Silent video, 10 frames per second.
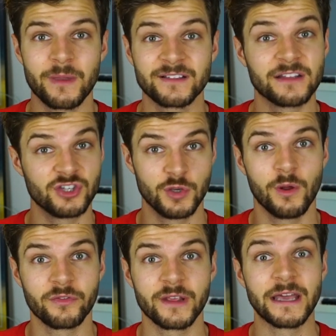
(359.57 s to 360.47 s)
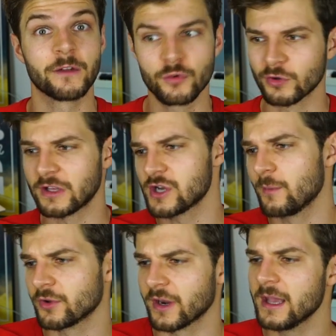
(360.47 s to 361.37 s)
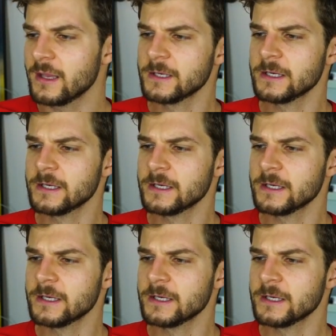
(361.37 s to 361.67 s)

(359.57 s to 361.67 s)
me and said, do you want it? And of course I jumped on it.